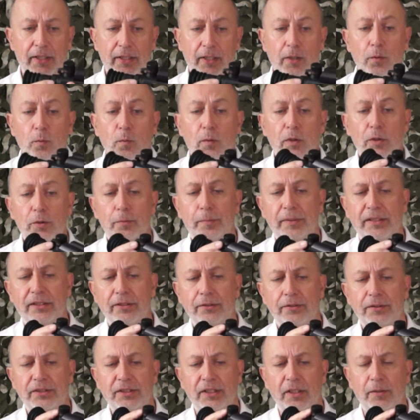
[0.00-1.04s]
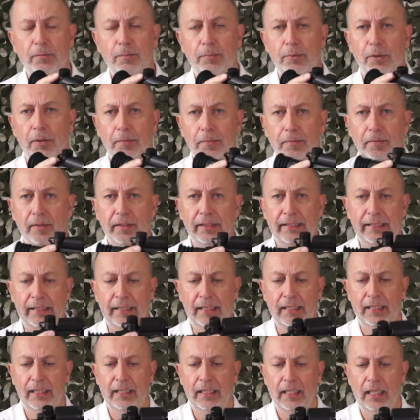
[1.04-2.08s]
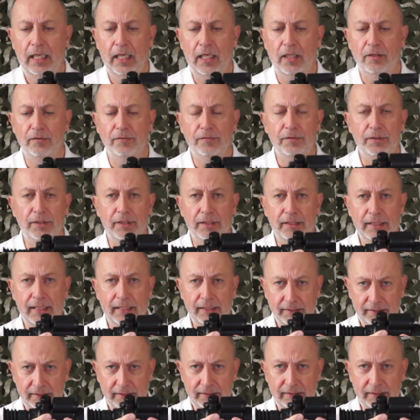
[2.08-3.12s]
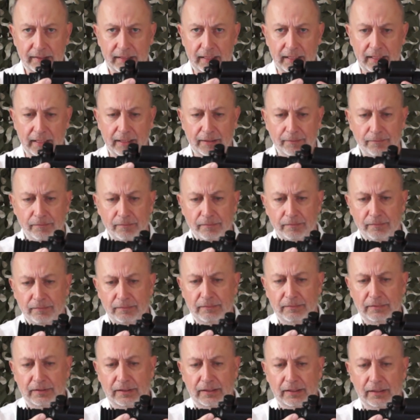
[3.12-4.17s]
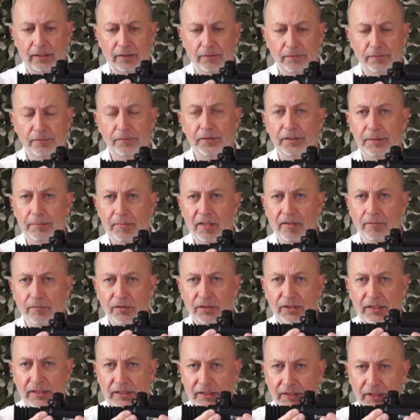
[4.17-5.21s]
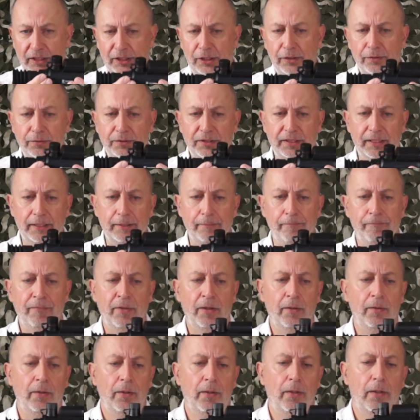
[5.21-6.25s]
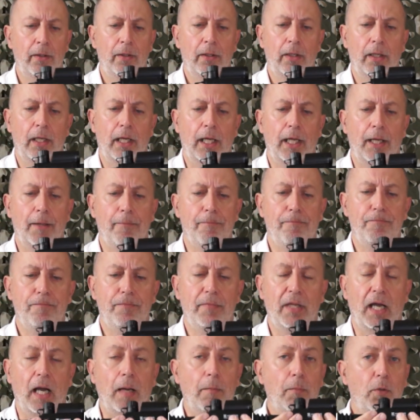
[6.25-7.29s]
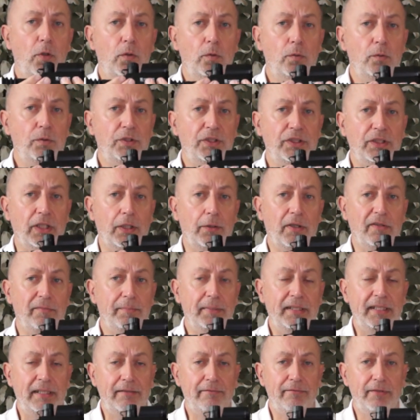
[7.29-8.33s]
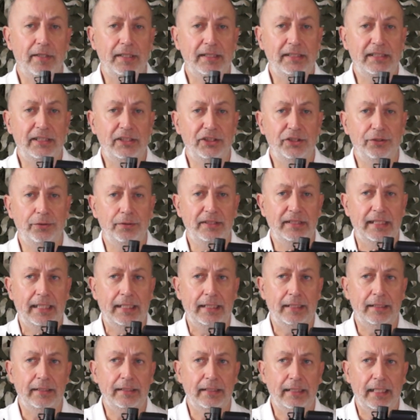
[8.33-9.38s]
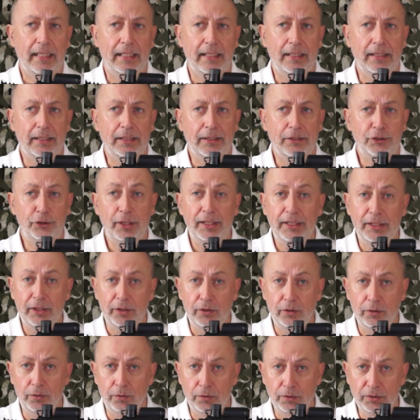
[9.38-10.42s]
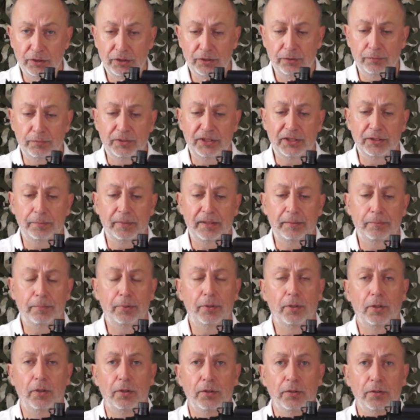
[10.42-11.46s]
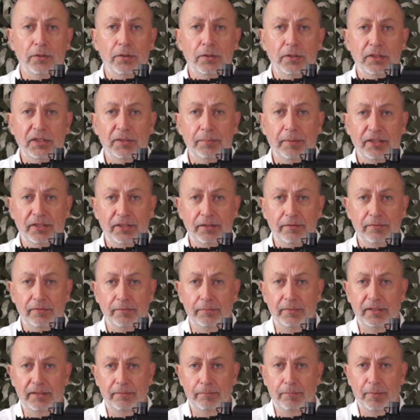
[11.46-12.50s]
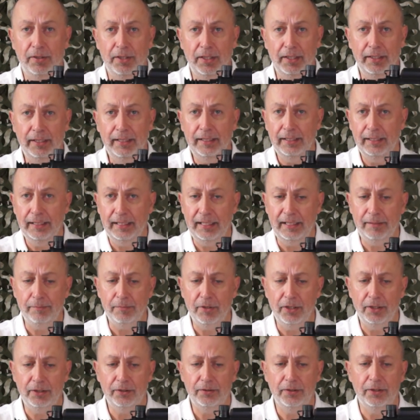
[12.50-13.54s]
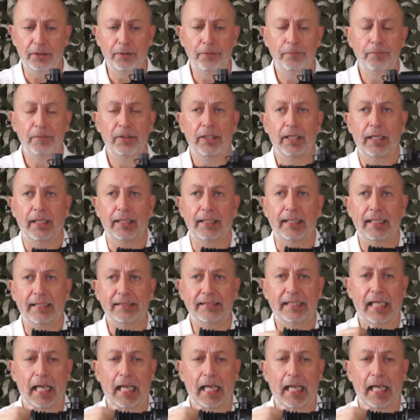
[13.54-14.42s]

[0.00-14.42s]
and I will be doing so properly over the next 3 months as I use it. I've been invited to attend a training course which has been put on especially for me by HIKMICRO, and that's